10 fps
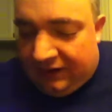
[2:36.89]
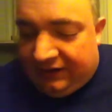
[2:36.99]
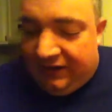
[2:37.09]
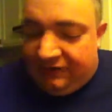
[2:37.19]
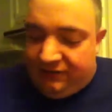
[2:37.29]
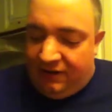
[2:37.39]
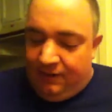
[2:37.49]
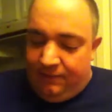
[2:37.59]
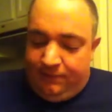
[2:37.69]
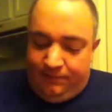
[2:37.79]
get
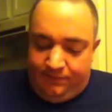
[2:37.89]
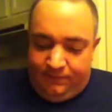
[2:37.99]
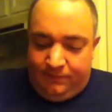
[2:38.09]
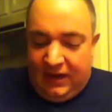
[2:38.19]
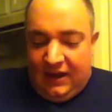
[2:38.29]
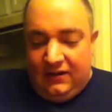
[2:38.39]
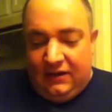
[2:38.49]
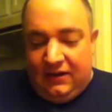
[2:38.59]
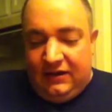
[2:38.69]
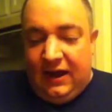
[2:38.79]

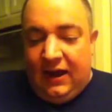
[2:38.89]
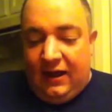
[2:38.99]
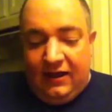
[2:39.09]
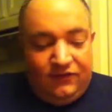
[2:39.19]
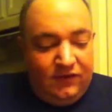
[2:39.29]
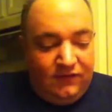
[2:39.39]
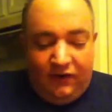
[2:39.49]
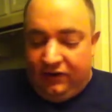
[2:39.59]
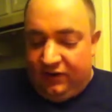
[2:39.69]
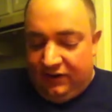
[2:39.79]
yeah, it's in
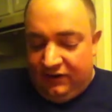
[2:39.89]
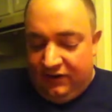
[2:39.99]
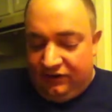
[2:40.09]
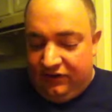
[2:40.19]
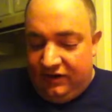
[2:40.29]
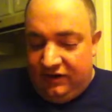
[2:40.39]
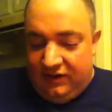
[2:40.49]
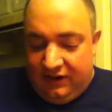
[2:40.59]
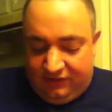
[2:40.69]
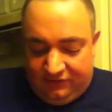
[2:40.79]
very good condition.
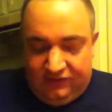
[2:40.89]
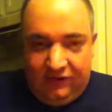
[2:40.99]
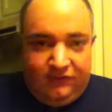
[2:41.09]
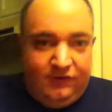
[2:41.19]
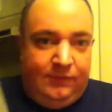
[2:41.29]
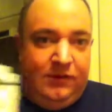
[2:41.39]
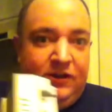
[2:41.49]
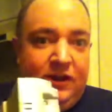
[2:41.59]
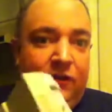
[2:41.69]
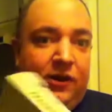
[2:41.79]
It's a Super
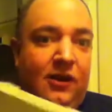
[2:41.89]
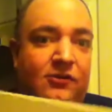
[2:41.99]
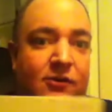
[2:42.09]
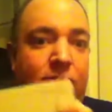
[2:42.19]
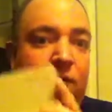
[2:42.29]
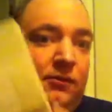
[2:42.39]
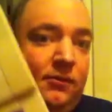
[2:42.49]
Nintendo console.